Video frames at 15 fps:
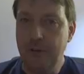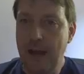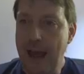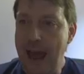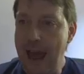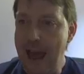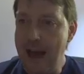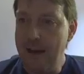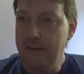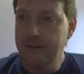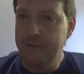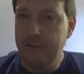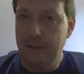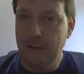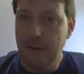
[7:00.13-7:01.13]
have
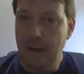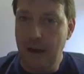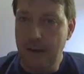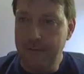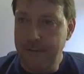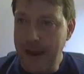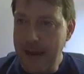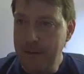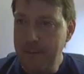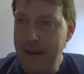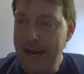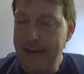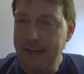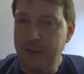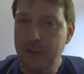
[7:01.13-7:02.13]
a fan
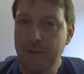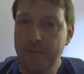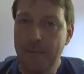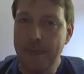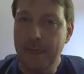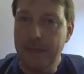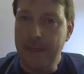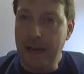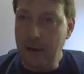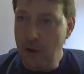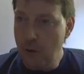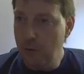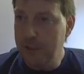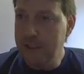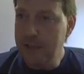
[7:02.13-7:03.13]
page that
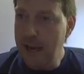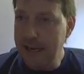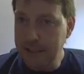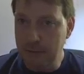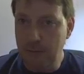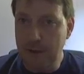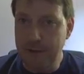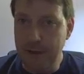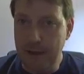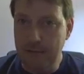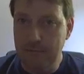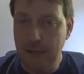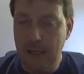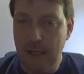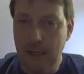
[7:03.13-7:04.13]
coincides with it.
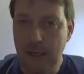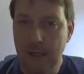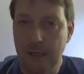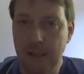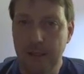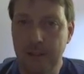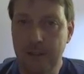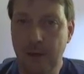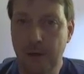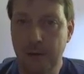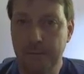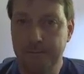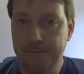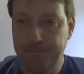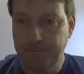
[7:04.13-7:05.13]
So
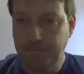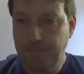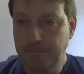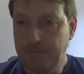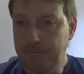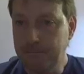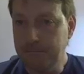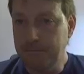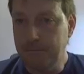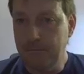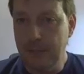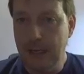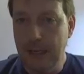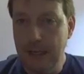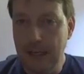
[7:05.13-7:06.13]

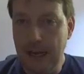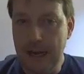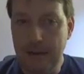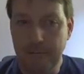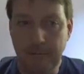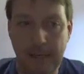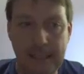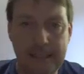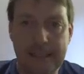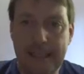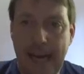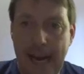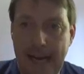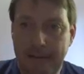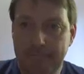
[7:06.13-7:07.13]
let's
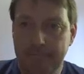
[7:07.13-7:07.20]
say,